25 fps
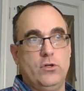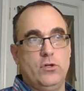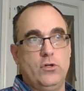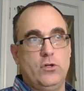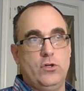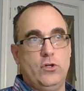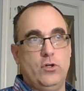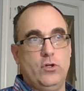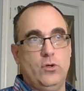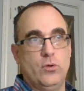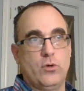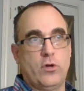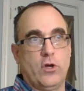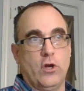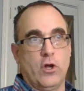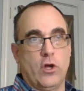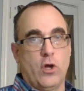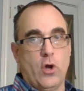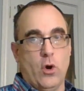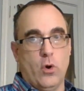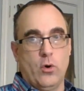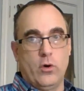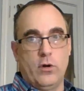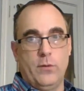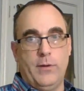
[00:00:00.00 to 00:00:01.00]
you can
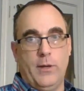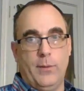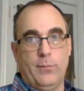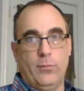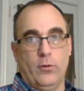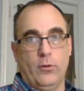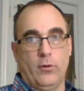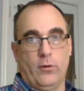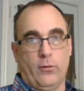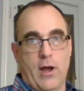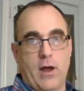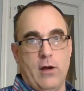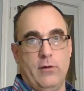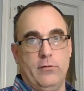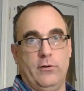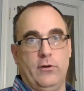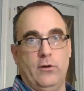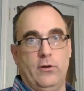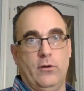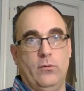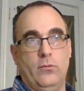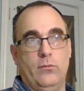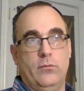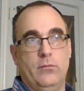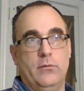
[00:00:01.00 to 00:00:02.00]
go to people around
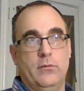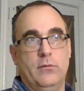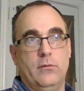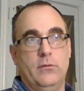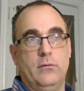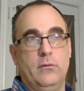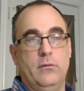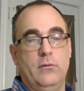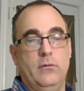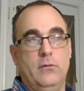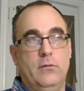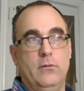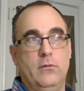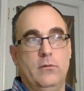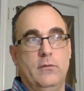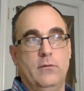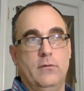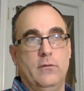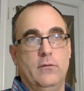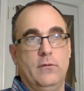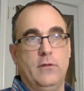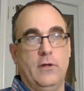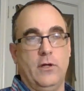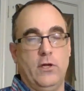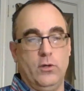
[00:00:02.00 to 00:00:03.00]
you
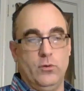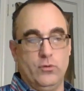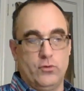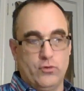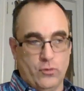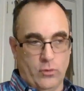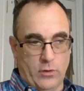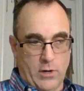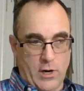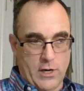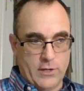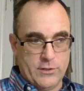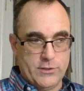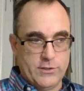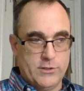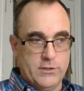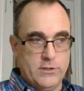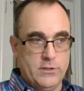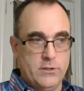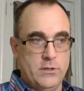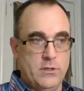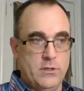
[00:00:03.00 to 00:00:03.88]
that you trust